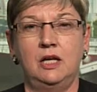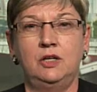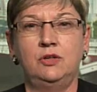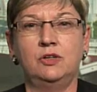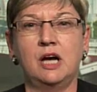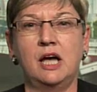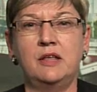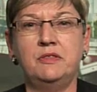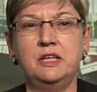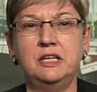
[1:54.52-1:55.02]

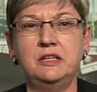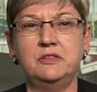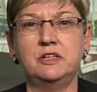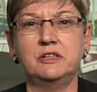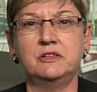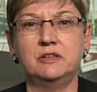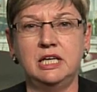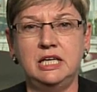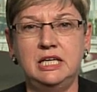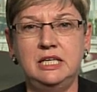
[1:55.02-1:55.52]
Look, I think
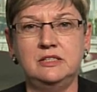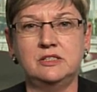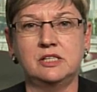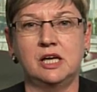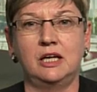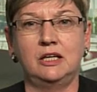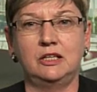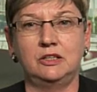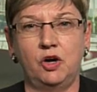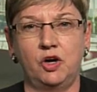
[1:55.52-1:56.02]
there is
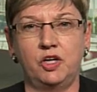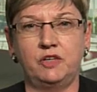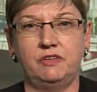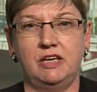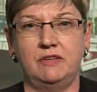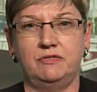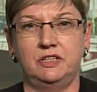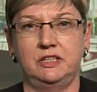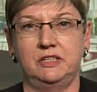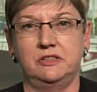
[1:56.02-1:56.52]
a lot
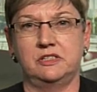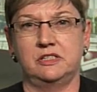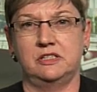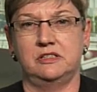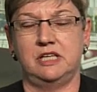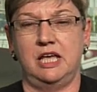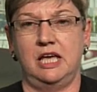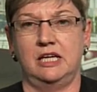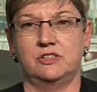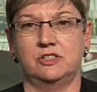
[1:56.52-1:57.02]
of evidence
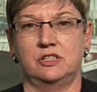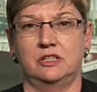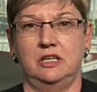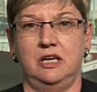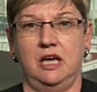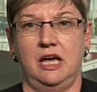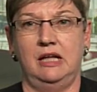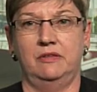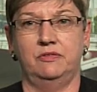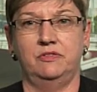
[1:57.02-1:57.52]
that's
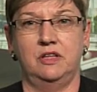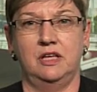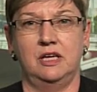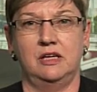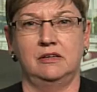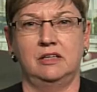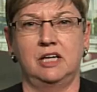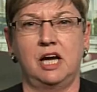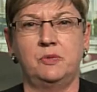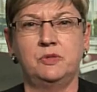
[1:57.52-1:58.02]
actually out
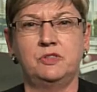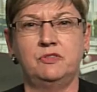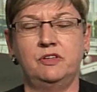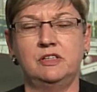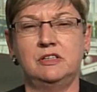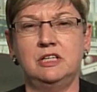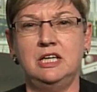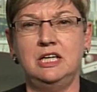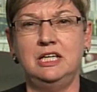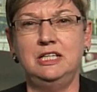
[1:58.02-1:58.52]
there, and I was
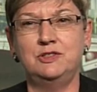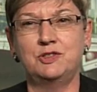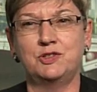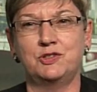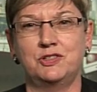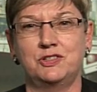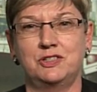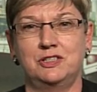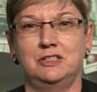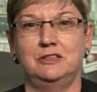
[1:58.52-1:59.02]
very
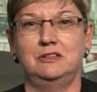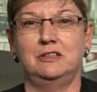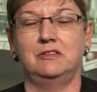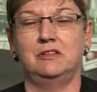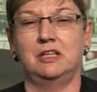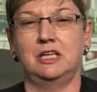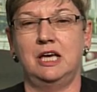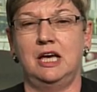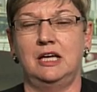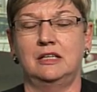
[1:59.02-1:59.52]
interested
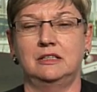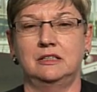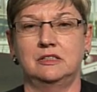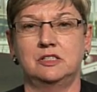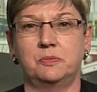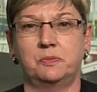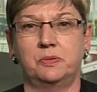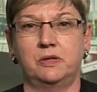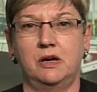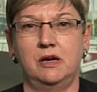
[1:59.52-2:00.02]
that the
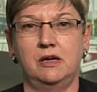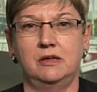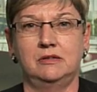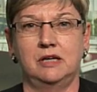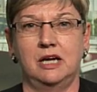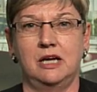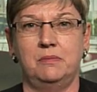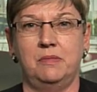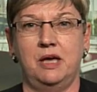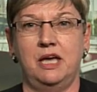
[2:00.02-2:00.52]
Catalyst
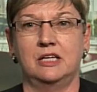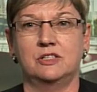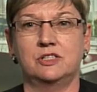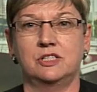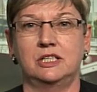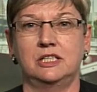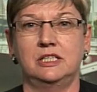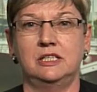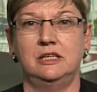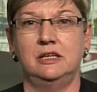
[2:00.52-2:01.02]
program
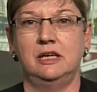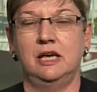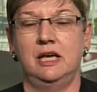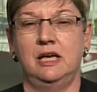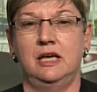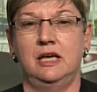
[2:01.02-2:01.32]
actually